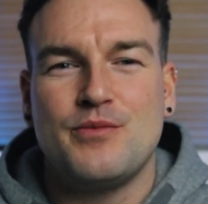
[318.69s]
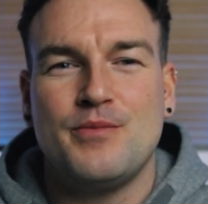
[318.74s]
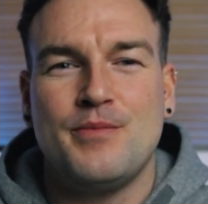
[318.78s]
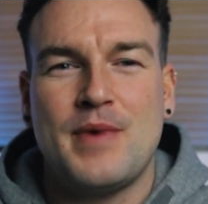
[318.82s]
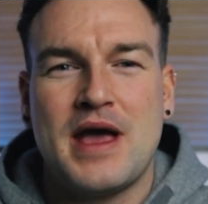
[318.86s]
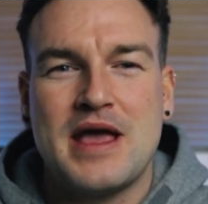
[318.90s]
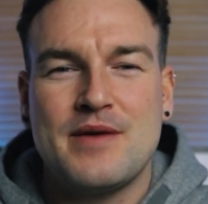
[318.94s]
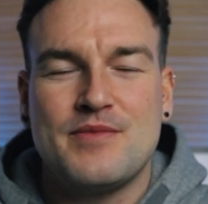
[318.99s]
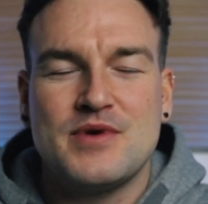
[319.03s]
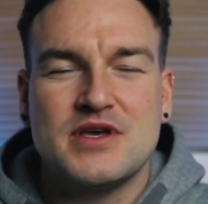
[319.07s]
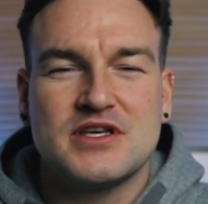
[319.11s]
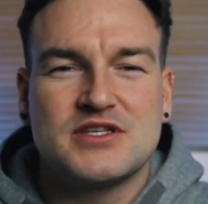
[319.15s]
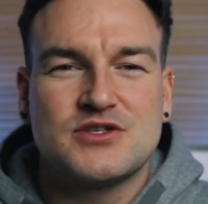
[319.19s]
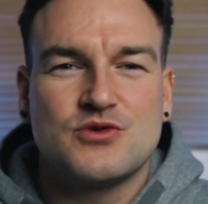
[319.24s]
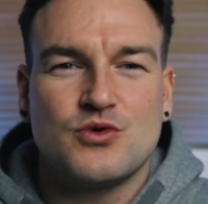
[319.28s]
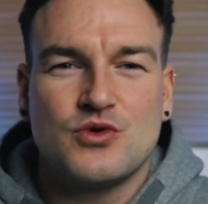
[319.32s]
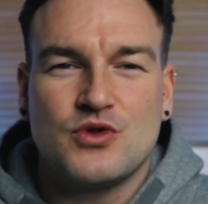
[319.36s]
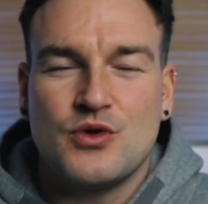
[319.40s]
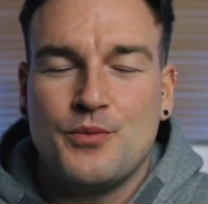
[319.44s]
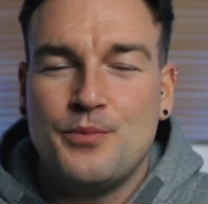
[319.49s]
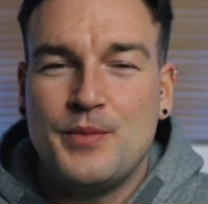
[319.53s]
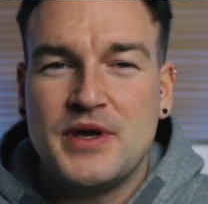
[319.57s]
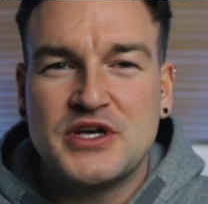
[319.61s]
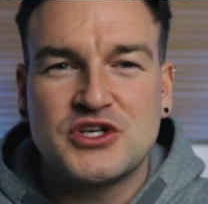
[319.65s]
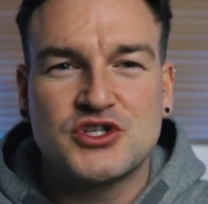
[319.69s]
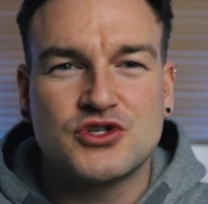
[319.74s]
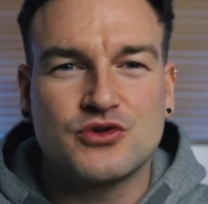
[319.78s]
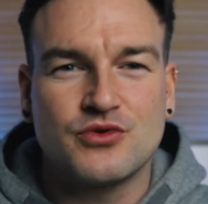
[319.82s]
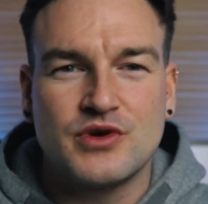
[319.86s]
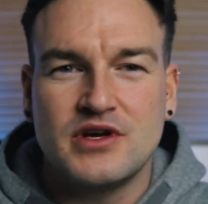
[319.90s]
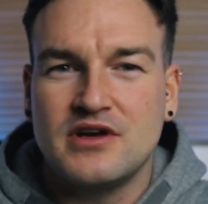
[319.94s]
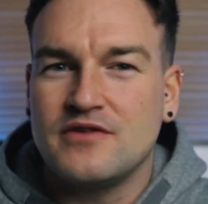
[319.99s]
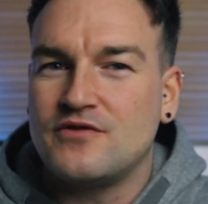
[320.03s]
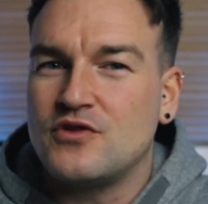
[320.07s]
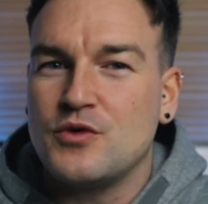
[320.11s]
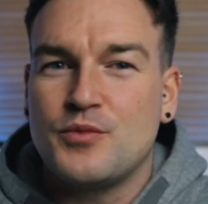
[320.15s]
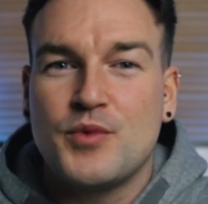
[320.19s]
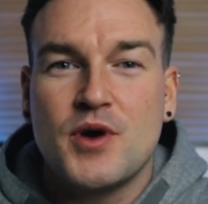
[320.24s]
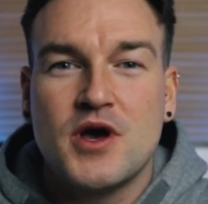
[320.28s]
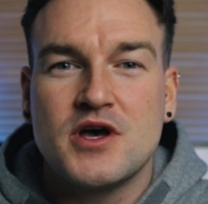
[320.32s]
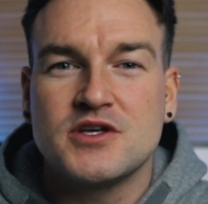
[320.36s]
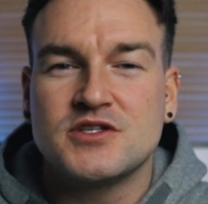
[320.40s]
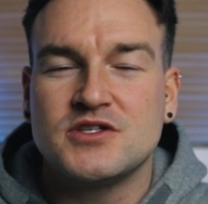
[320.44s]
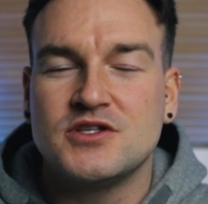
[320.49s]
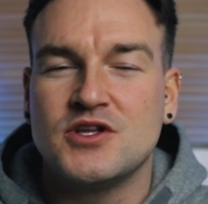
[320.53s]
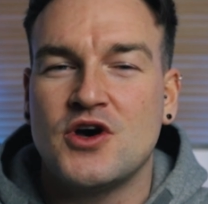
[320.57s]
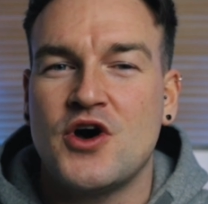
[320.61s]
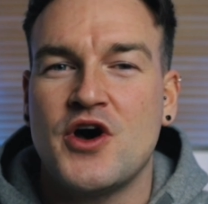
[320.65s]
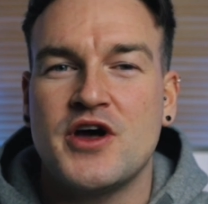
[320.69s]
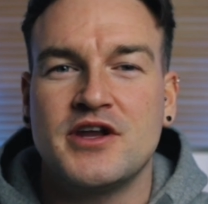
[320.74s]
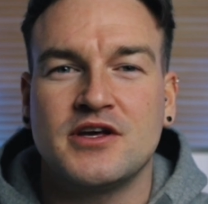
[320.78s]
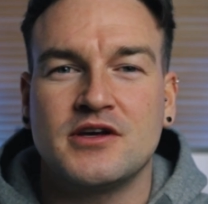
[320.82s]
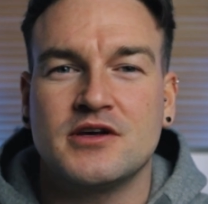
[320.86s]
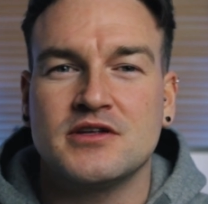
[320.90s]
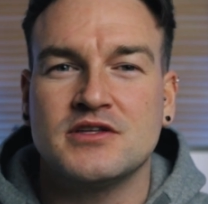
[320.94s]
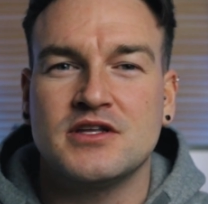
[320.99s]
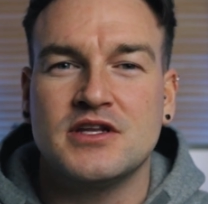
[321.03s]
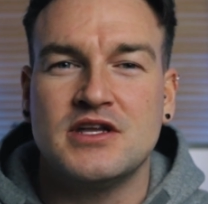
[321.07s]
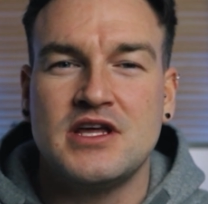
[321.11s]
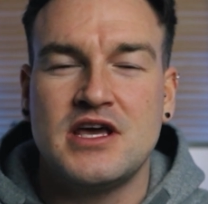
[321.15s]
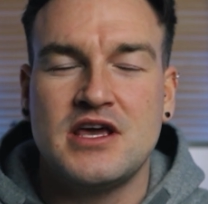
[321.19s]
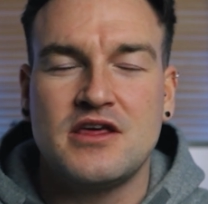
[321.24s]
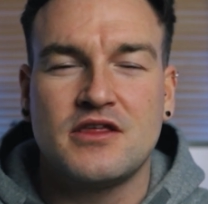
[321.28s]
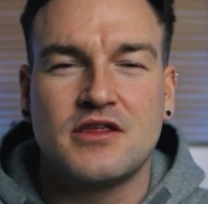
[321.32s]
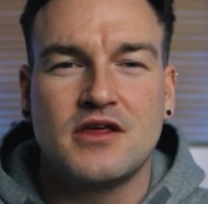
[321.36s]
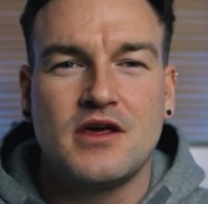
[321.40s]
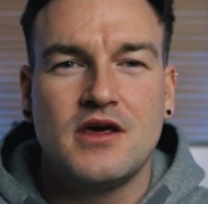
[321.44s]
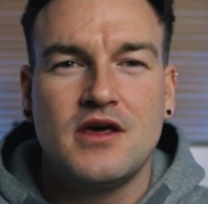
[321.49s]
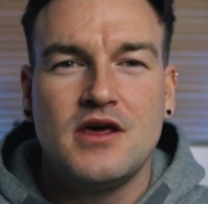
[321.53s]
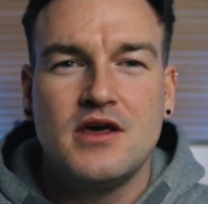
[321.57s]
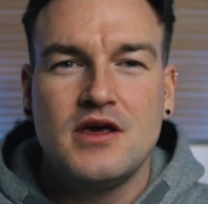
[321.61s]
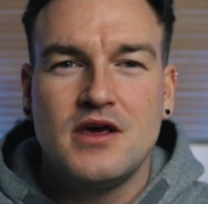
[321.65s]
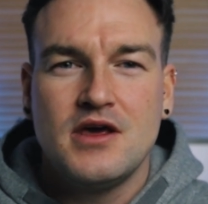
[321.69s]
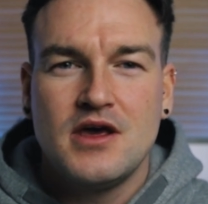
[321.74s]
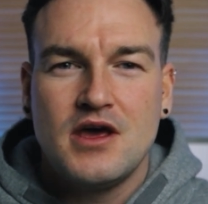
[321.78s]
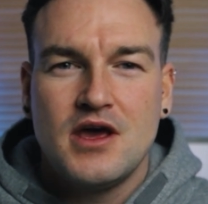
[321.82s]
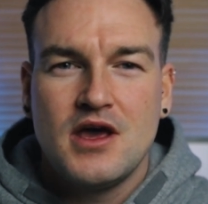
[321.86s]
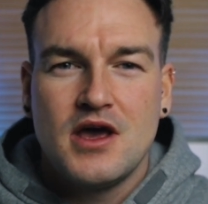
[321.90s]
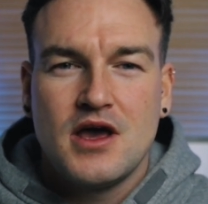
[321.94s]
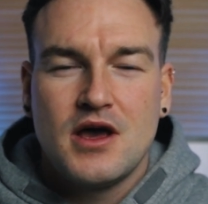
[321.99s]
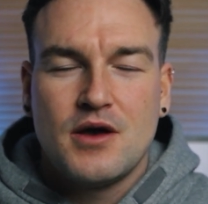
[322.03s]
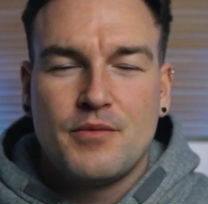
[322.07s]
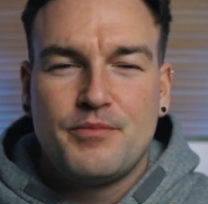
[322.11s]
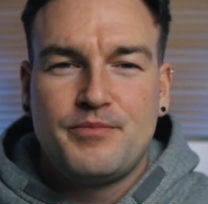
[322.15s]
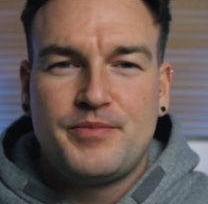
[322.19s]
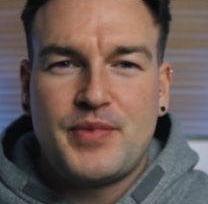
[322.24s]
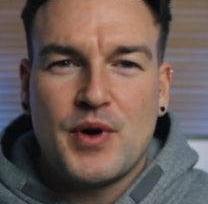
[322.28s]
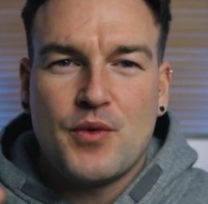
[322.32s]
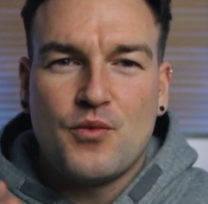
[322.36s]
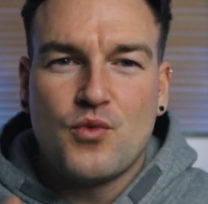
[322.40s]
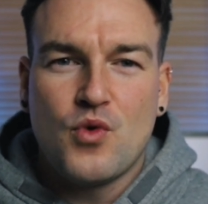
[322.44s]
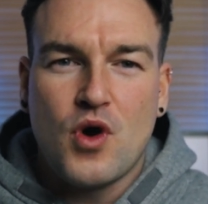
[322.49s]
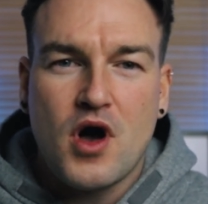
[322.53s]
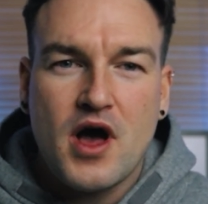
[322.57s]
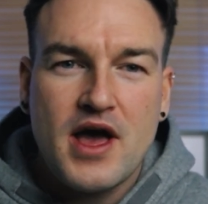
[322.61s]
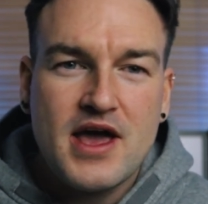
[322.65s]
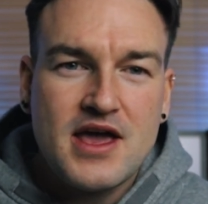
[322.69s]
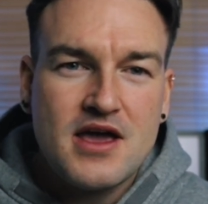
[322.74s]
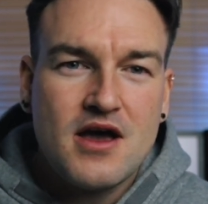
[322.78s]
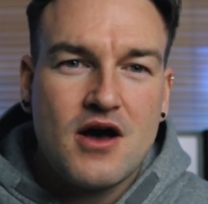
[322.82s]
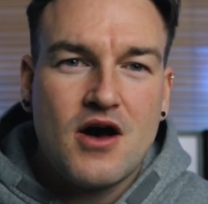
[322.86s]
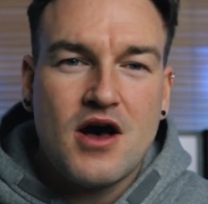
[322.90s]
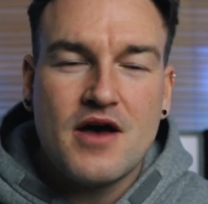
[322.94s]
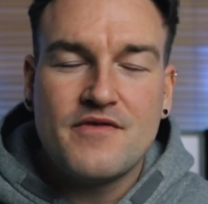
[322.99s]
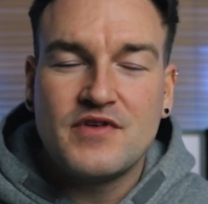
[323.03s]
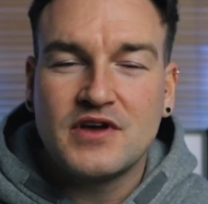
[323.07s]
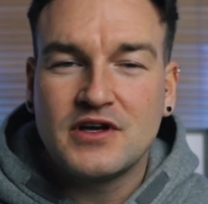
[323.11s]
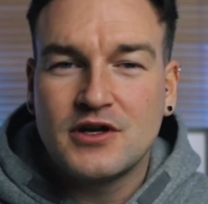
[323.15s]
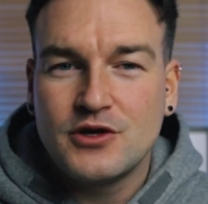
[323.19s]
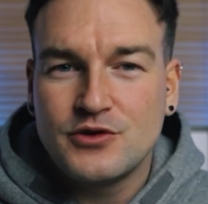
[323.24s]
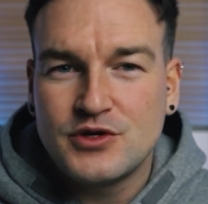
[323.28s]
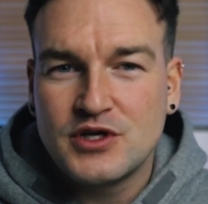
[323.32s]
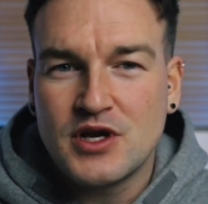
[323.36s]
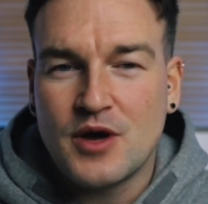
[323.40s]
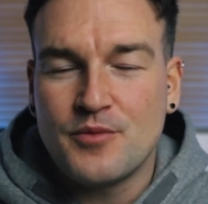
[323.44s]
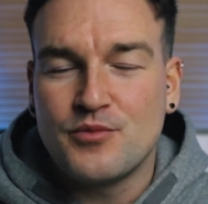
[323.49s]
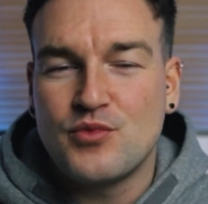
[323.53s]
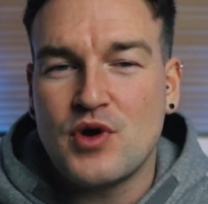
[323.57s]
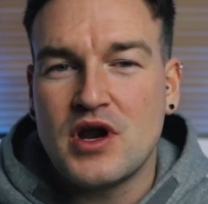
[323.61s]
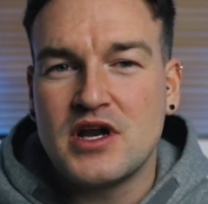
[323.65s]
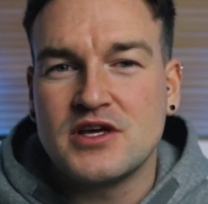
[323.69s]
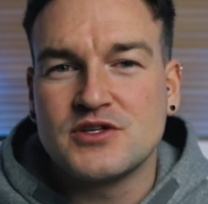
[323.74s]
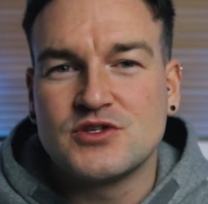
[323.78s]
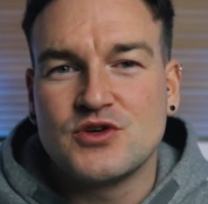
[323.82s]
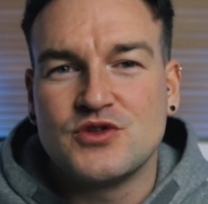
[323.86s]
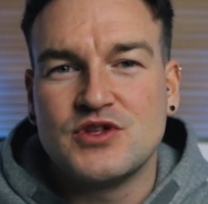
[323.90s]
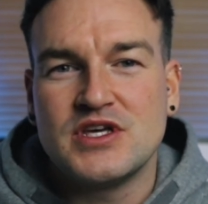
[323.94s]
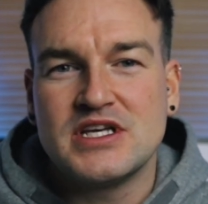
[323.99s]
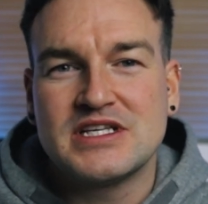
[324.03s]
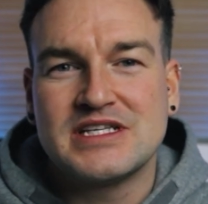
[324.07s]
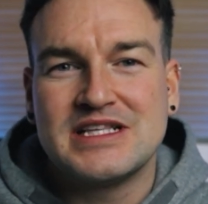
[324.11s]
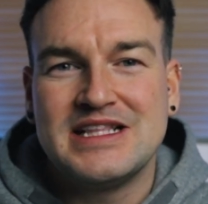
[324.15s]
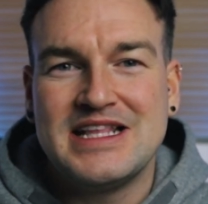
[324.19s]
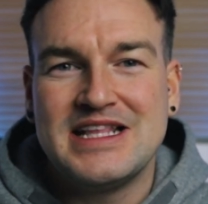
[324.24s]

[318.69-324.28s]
maybe it's sort of the mystery of the person hiding underneath. But why I've included umbrellas on this